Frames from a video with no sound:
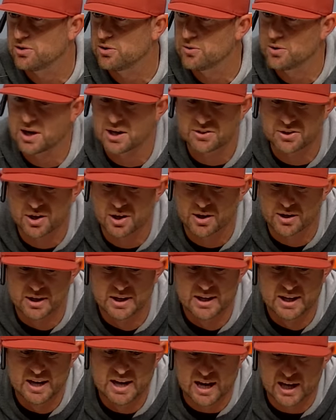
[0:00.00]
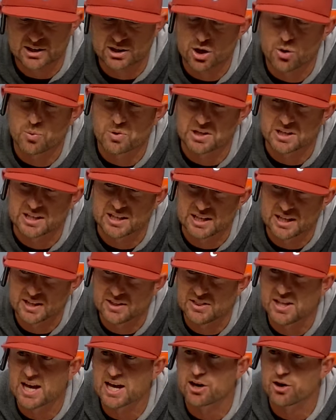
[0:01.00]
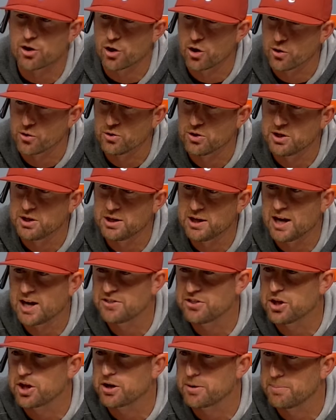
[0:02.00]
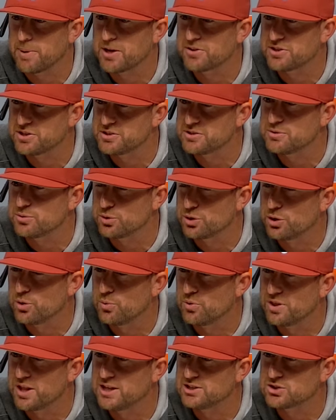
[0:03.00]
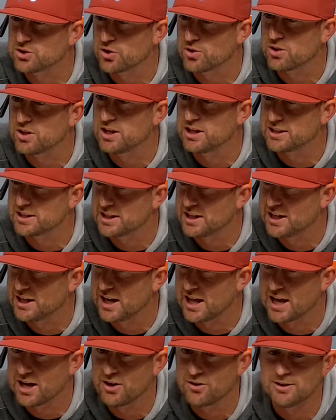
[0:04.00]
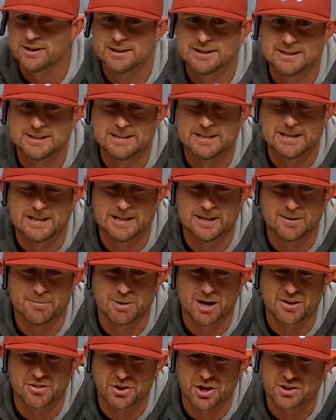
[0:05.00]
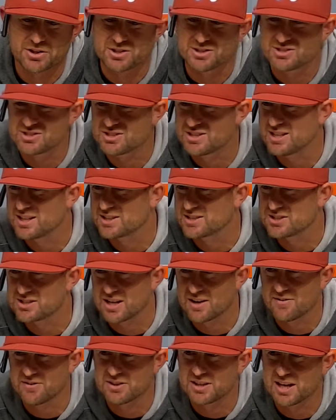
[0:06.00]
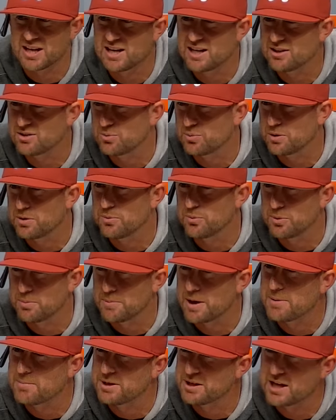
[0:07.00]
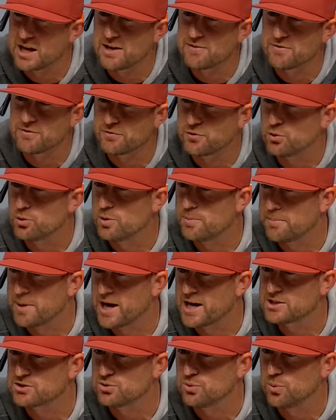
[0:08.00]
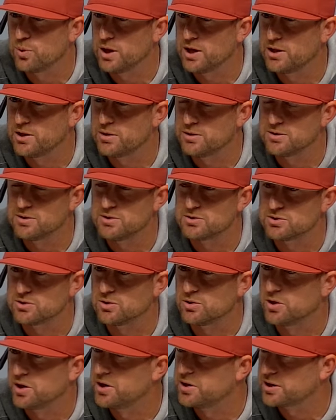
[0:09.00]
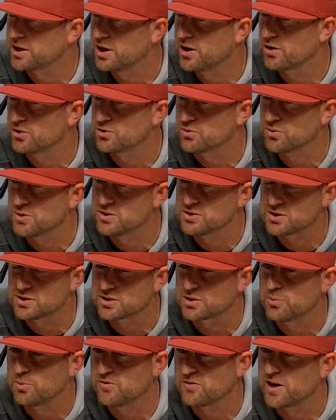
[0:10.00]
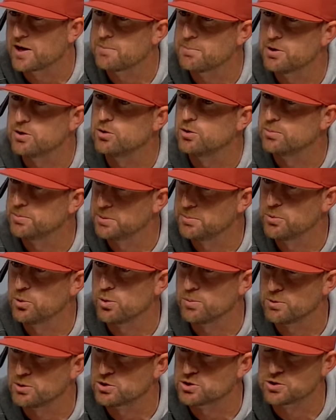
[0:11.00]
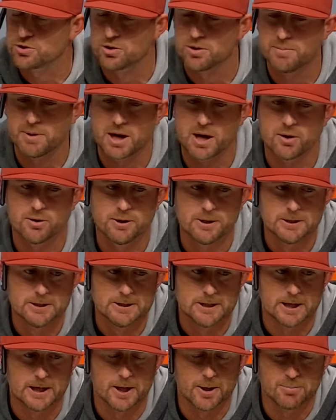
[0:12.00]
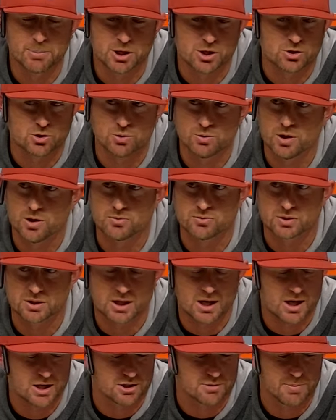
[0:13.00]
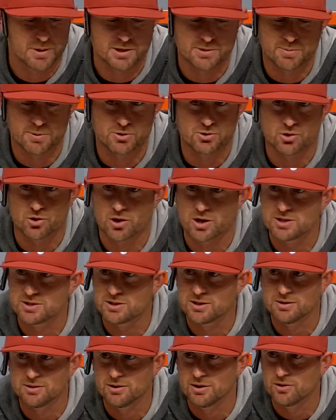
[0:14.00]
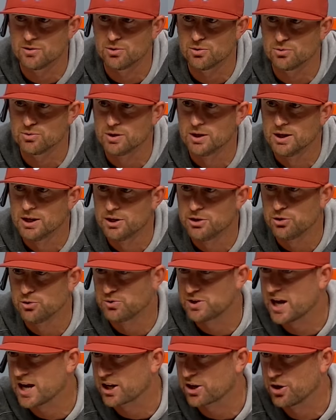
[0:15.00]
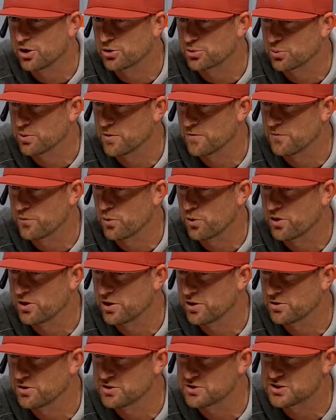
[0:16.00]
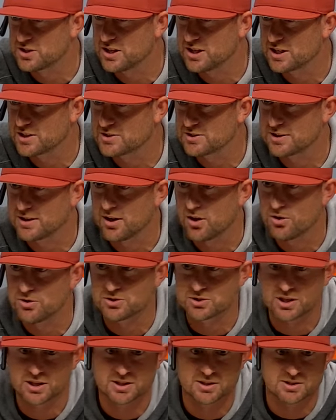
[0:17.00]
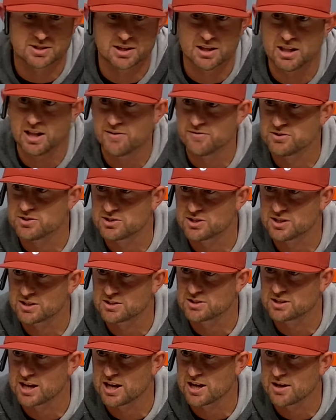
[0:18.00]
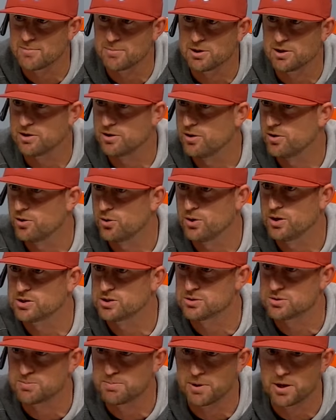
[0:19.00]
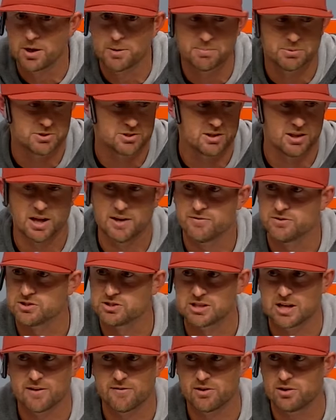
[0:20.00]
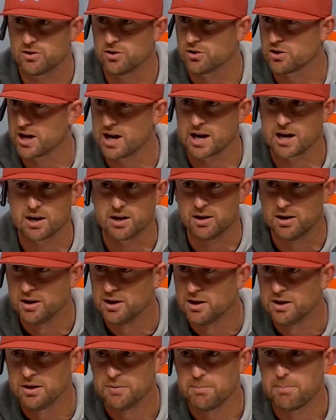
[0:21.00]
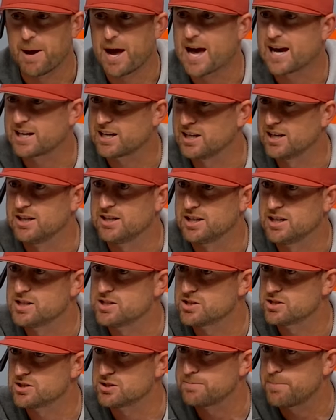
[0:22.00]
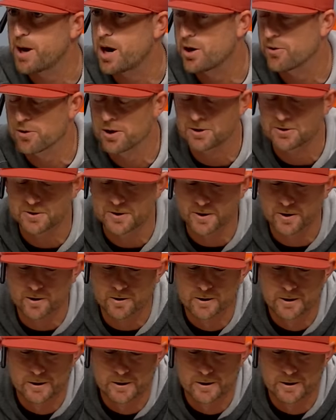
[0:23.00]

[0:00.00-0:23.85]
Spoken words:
You know, and I thought we did that early. I thought about when they started lengthening it out, I thought the 6th, 7th, 8th, we maybe gave a few at bats away that is a little uncharacteristic that we've got to be a little bit more mature about. Because who knows? In college baseball, it's crazy. You know, you tack on 3 or 4 there in the 6th, and all of a sudden it's an 11-6 game, and then Hodo hits a pump, it's 11-7, and you're kind of back in a decent spot right there.